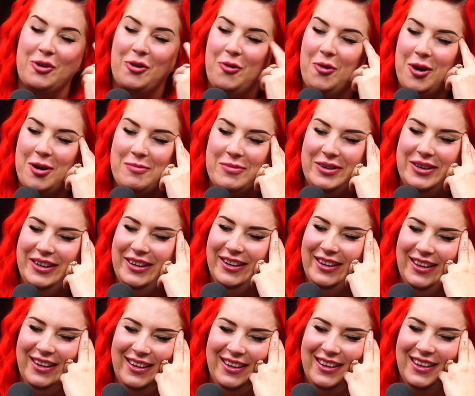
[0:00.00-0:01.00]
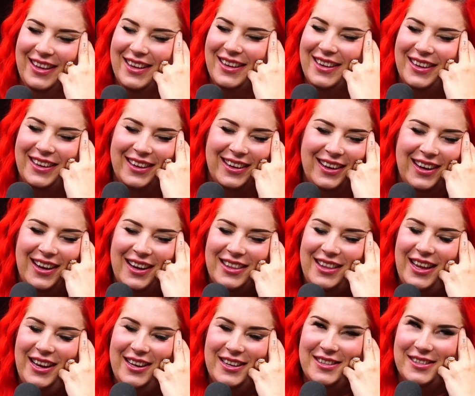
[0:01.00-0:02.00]
horrible.
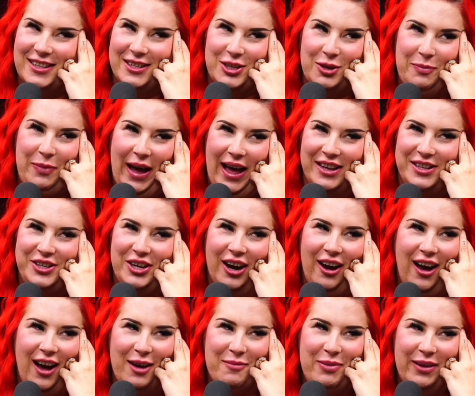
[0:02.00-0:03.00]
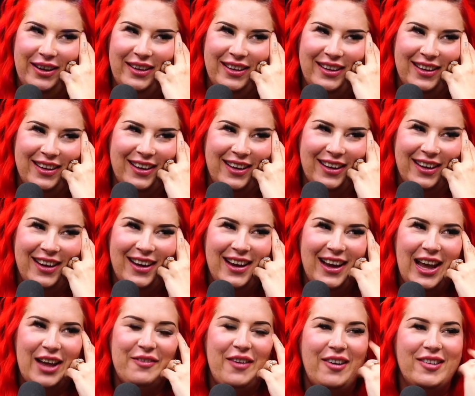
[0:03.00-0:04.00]
They did such a bad job.
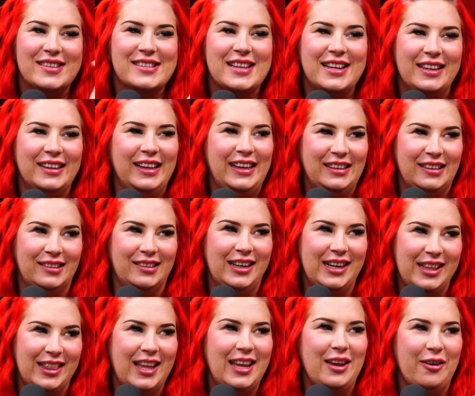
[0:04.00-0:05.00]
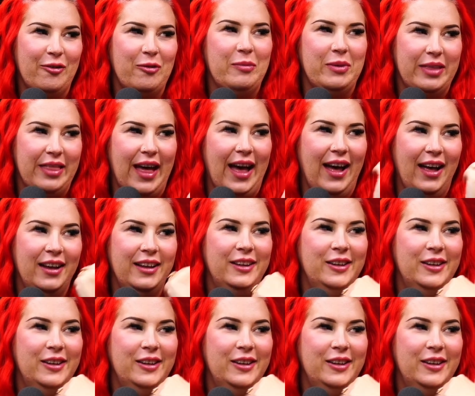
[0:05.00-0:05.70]
If I was gonna laser anything, it would be that.